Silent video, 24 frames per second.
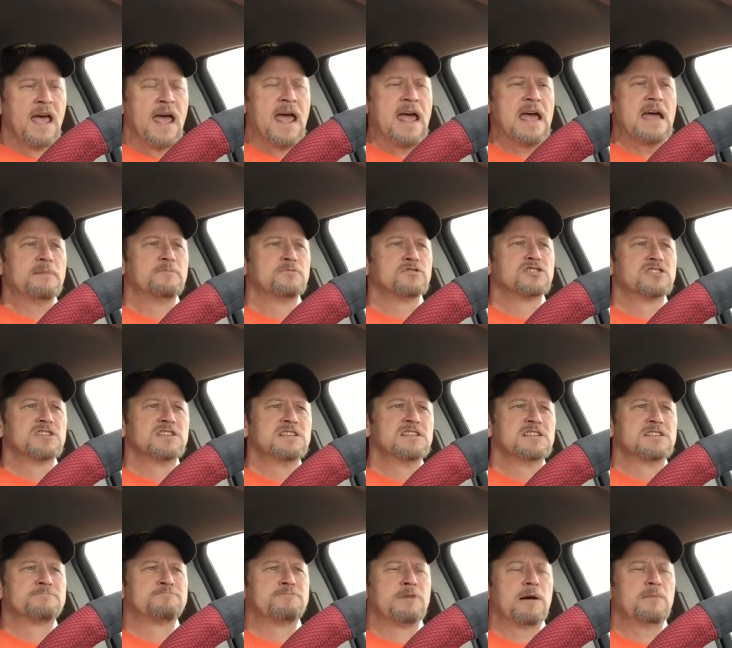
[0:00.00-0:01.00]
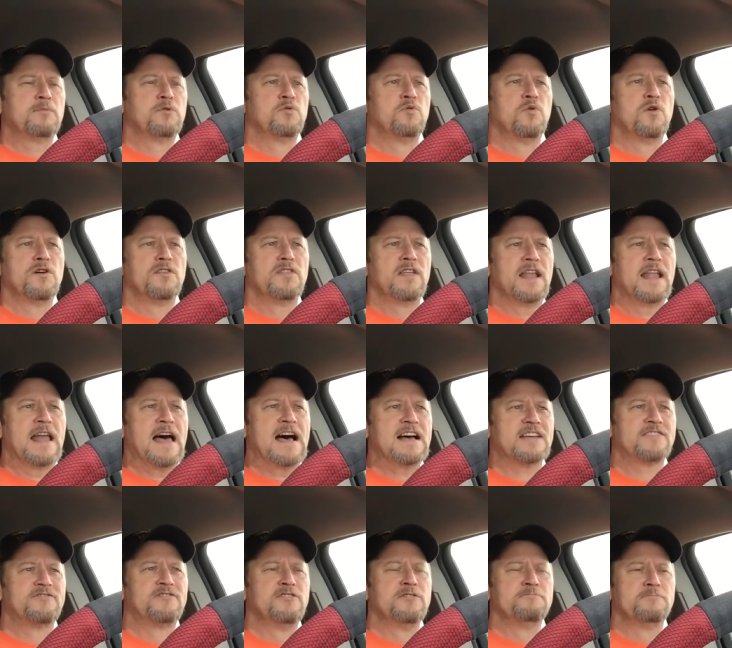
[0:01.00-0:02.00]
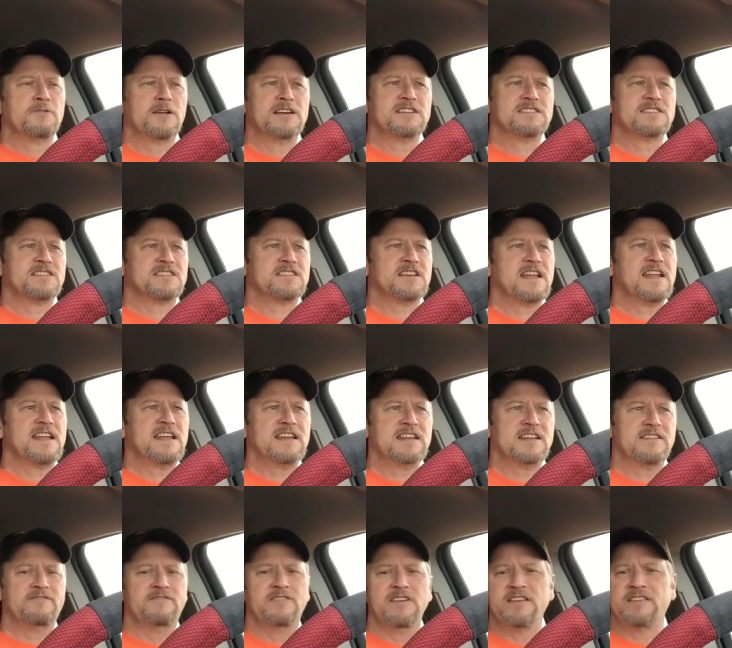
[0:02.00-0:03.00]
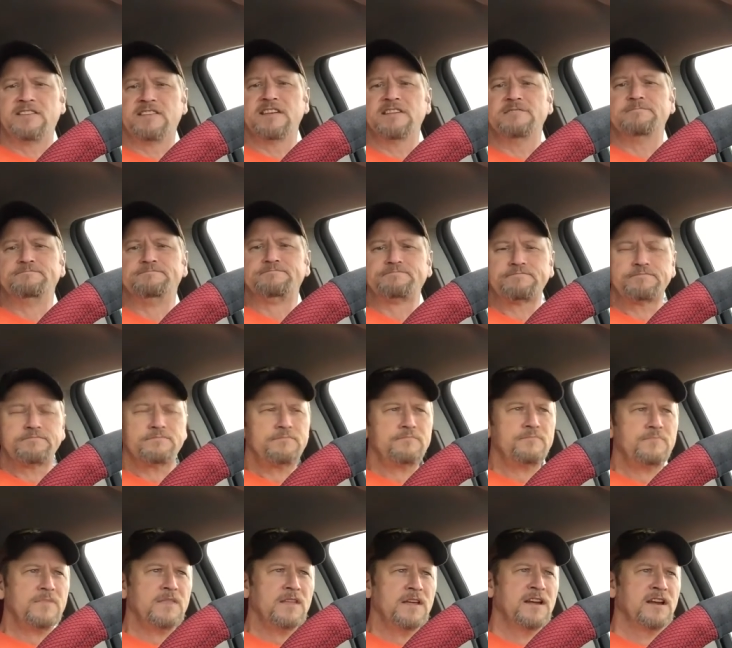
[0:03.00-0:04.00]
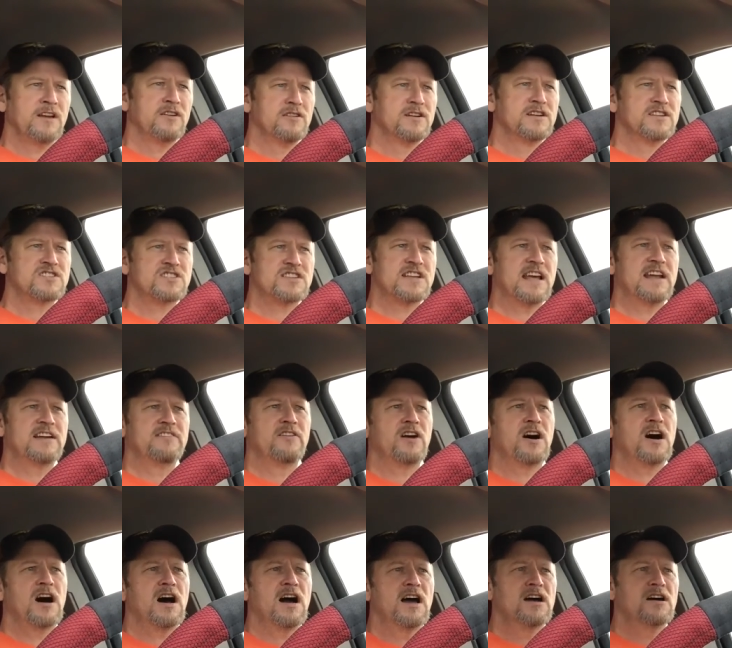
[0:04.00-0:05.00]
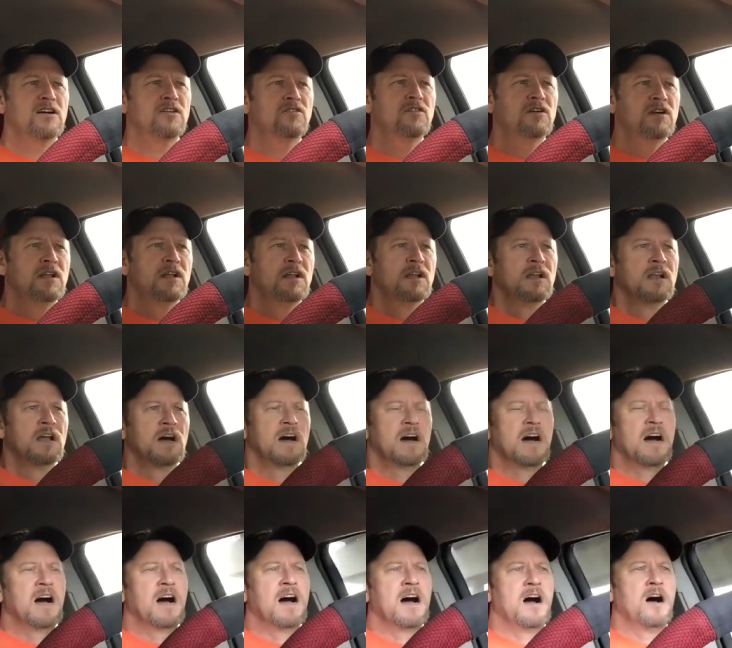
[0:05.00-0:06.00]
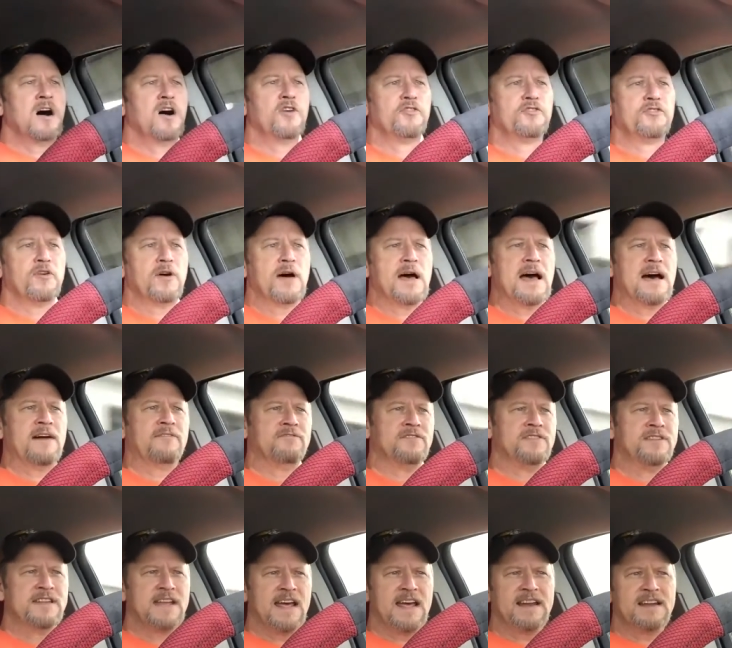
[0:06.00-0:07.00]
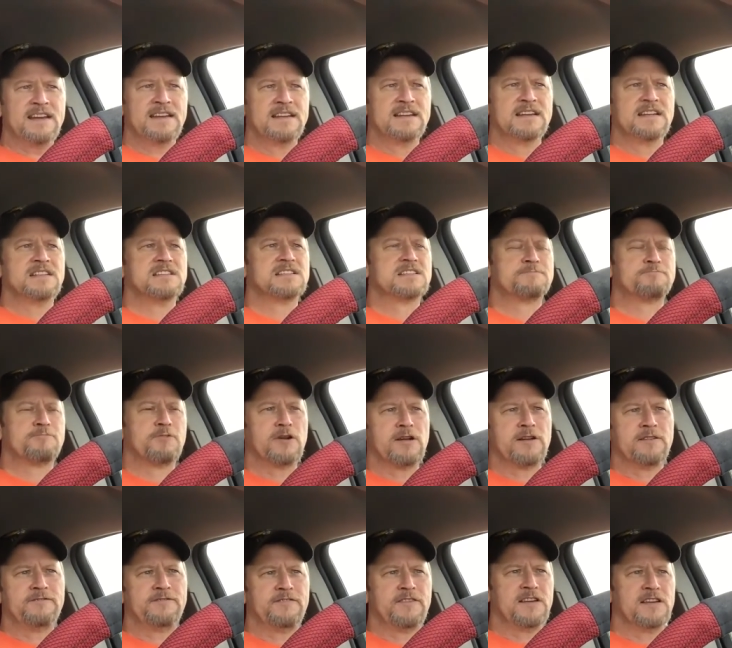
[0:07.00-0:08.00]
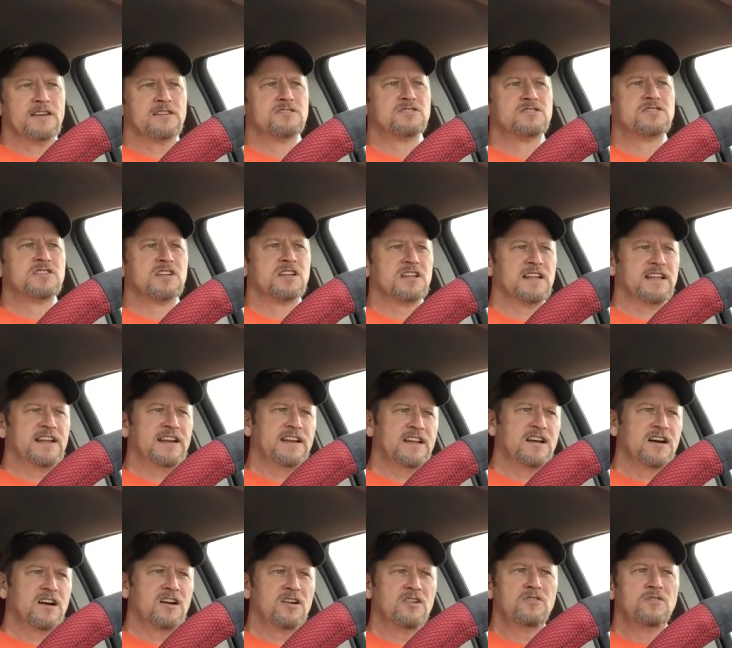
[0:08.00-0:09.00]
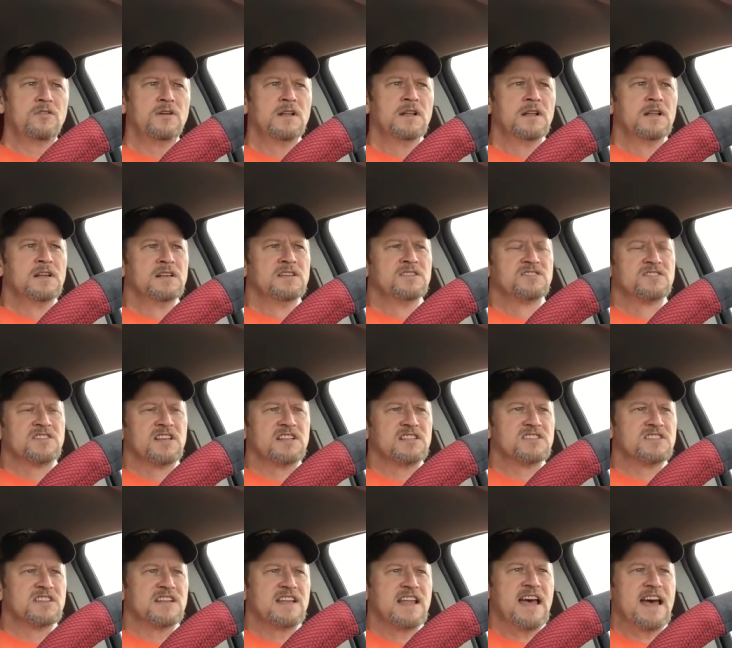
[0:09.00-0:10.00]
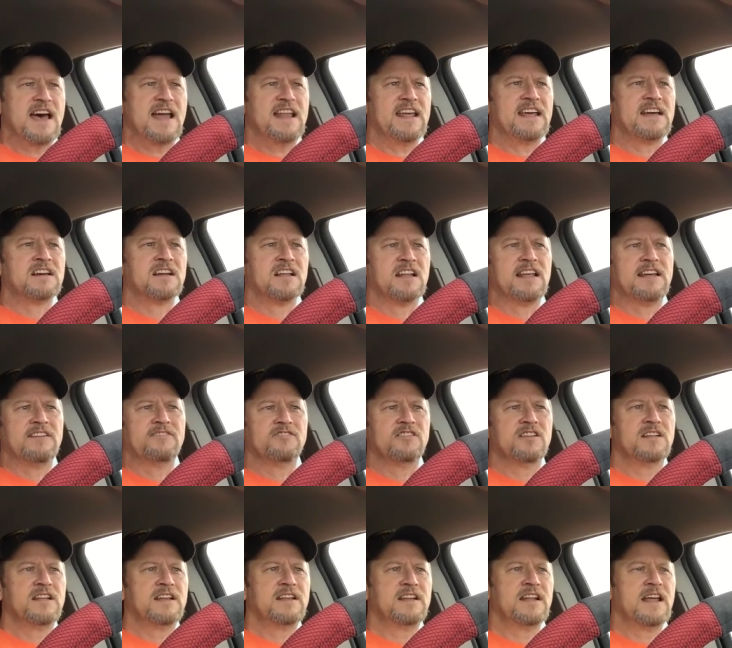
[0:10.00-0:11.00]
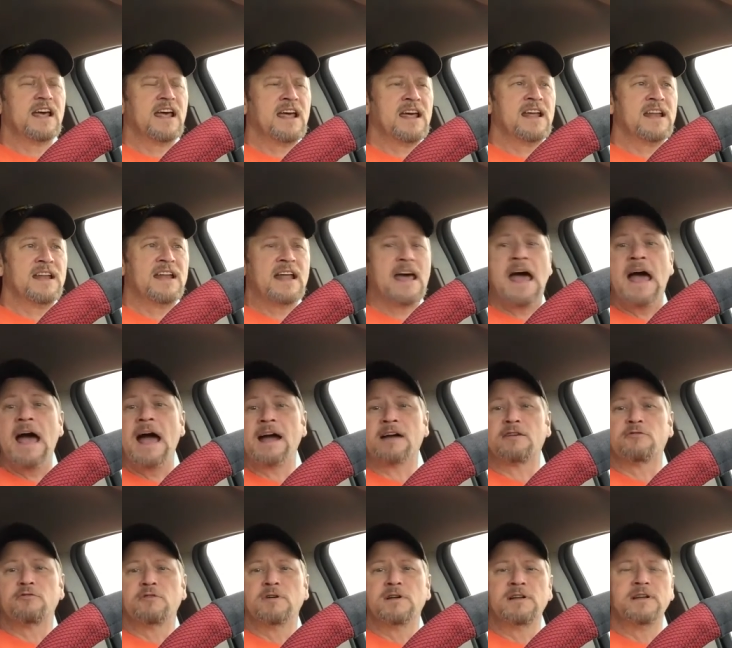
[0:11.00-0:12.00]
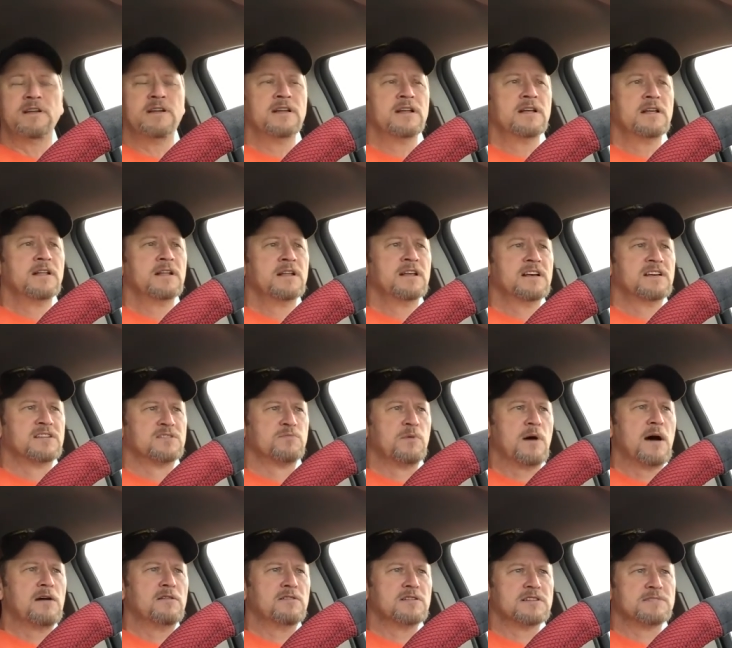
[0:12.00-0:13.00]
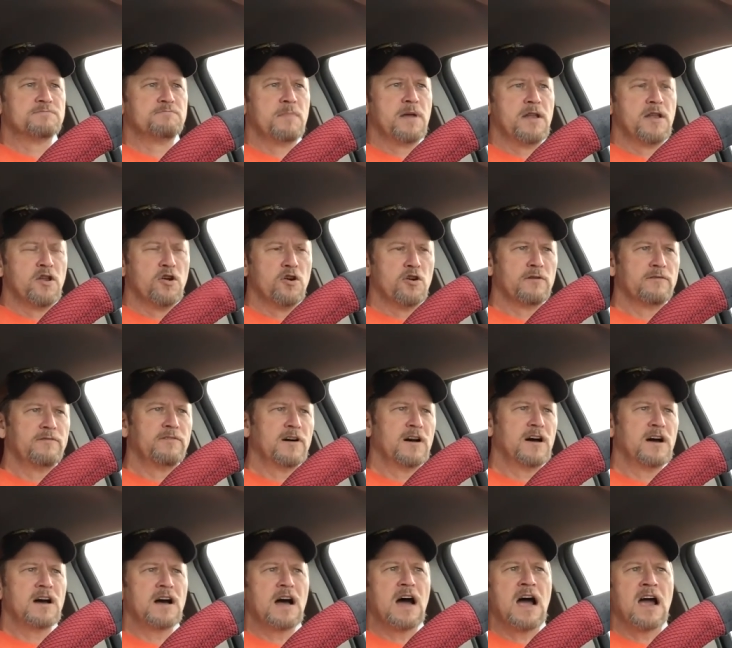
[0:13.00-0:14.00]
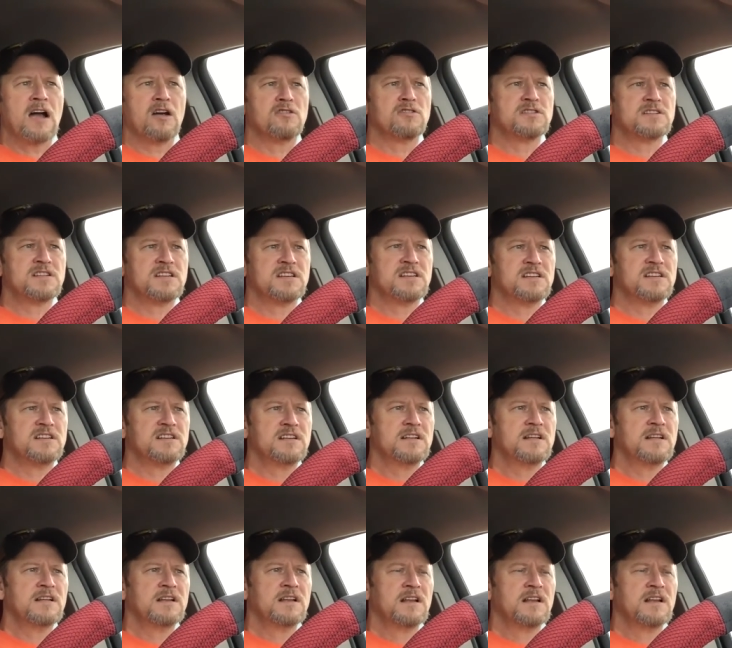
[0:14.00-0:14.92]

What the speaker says: Hamilton is probably one of the last few places I need to visit here in the state of Ohio. I also have Dayton and Springfield, Toledo, Cincinnati, Cleveland, and Akron, as well as Minerva, Ironton.